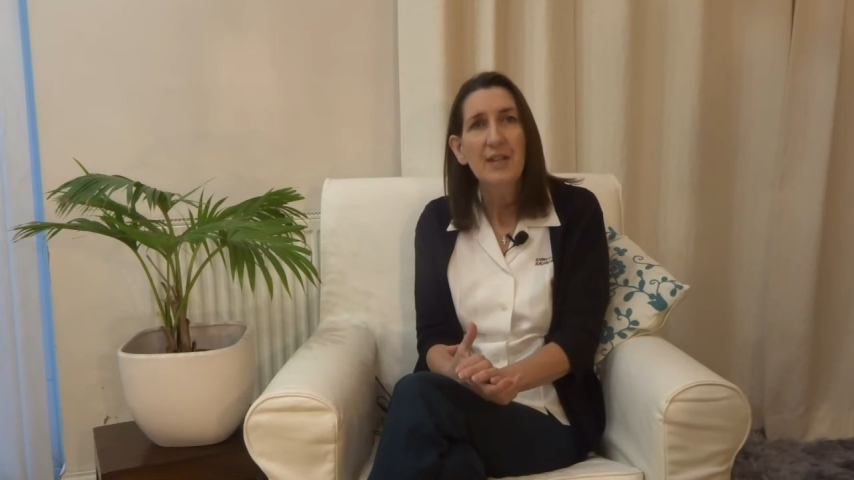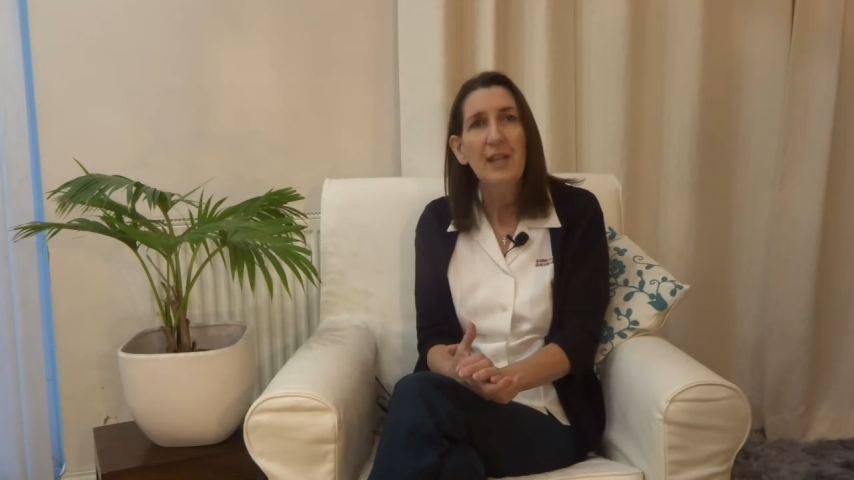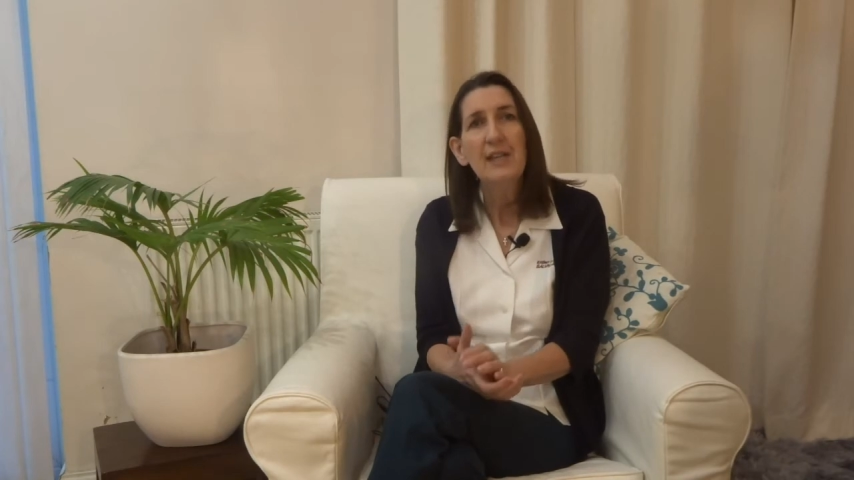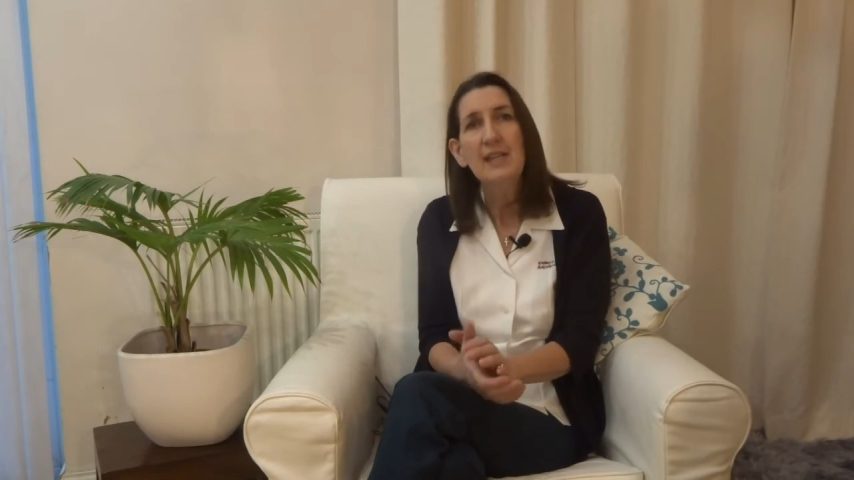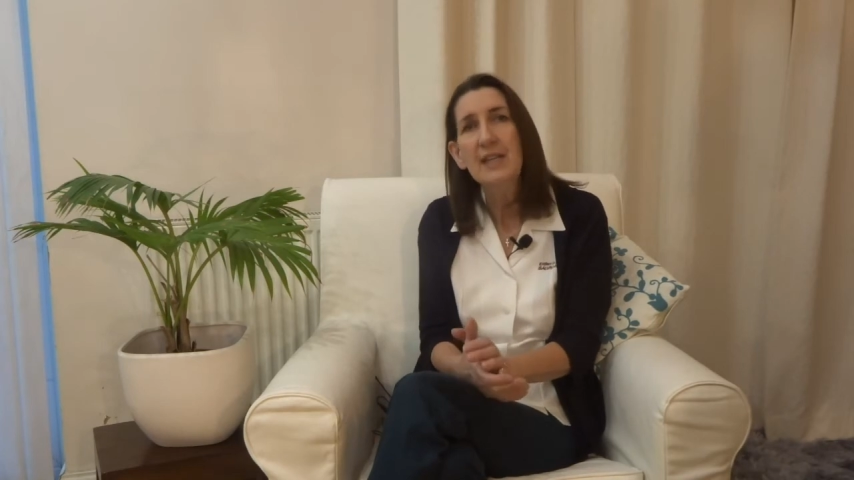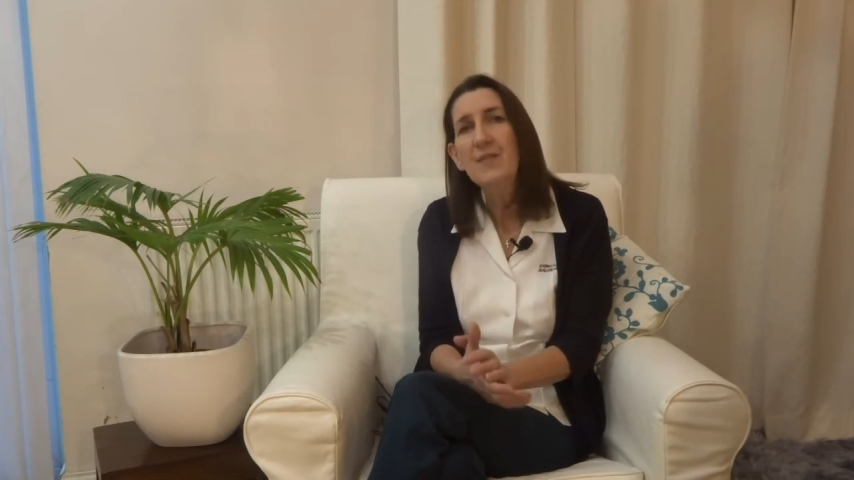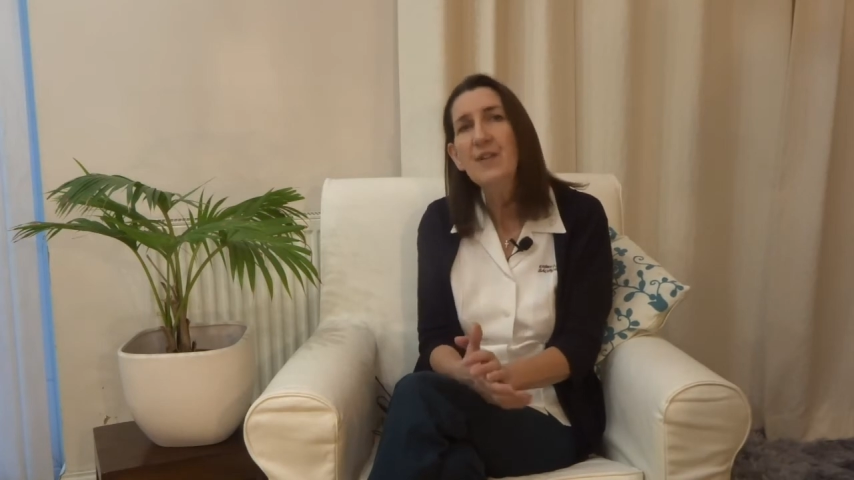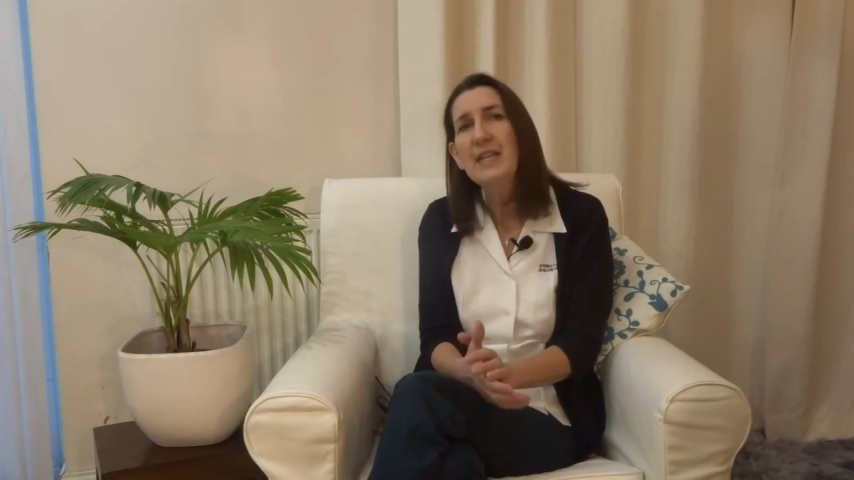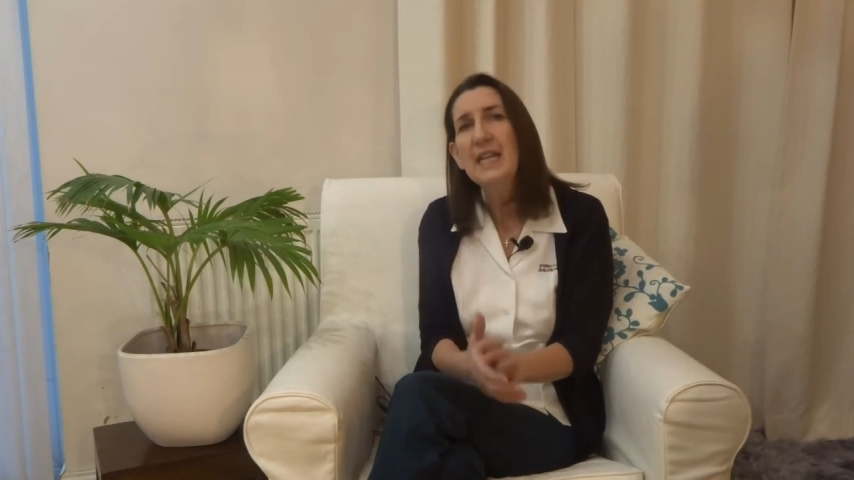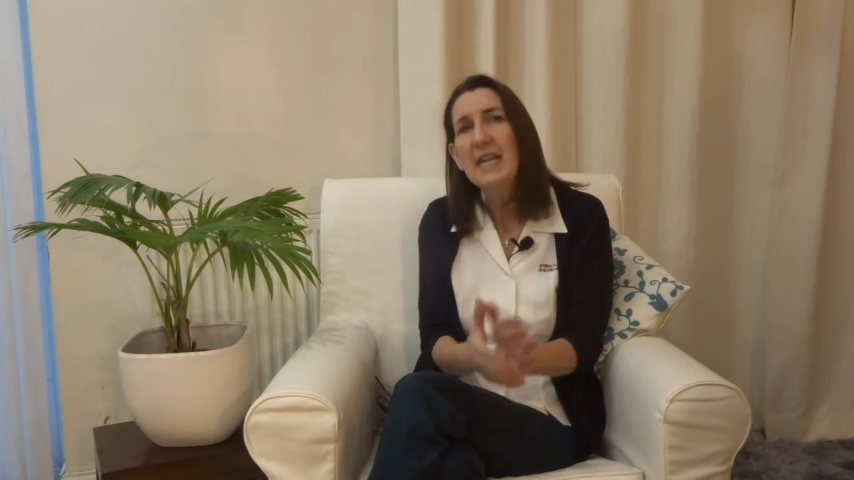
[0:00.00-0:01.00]
that
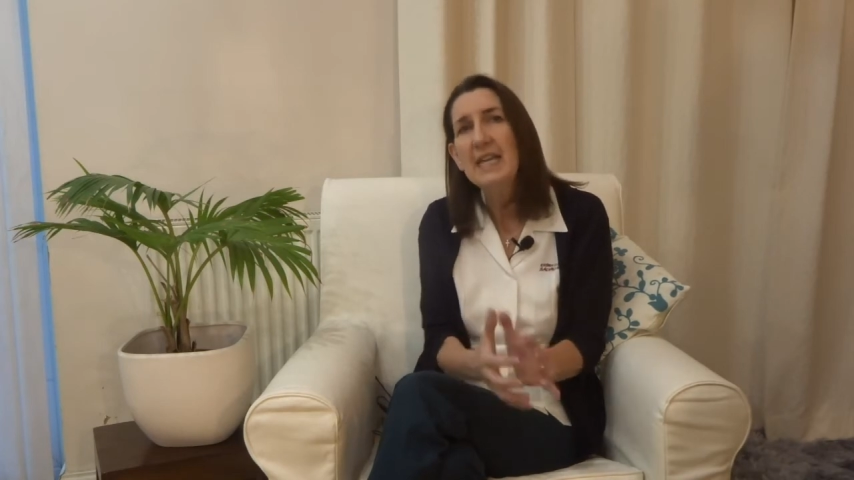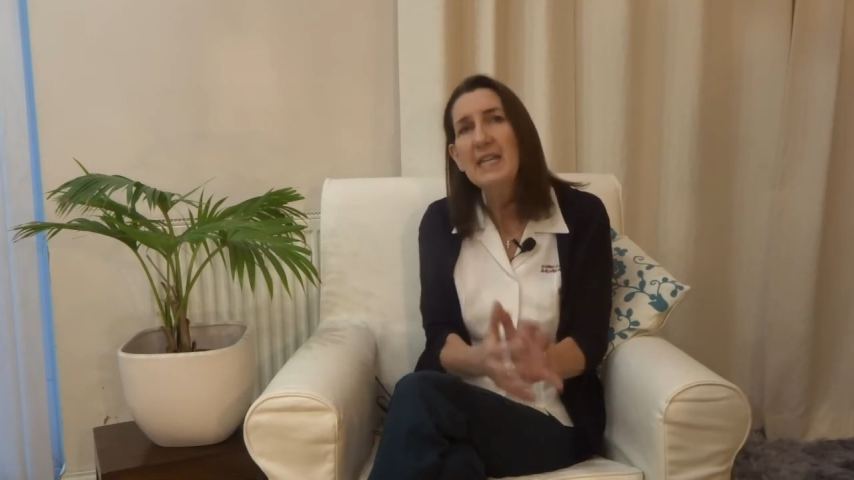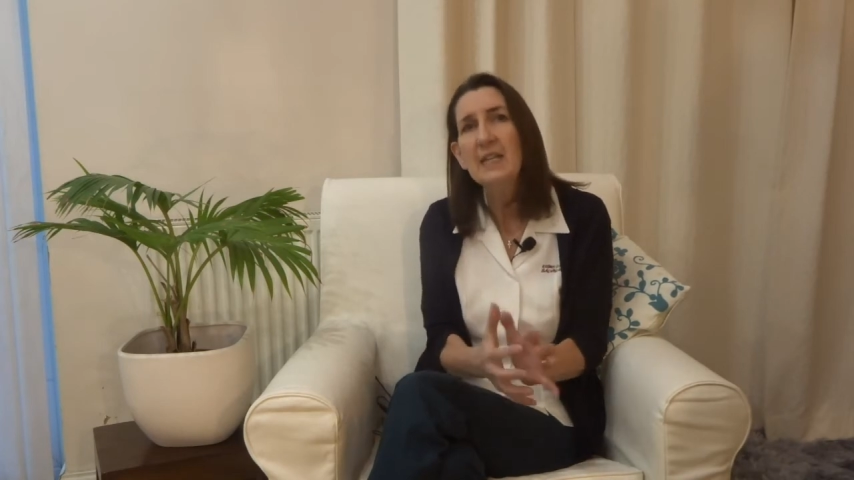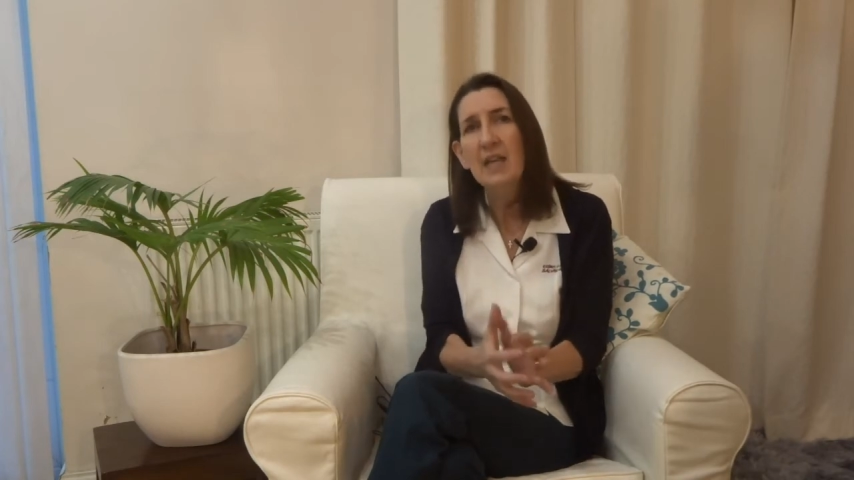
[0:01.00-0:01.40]
living in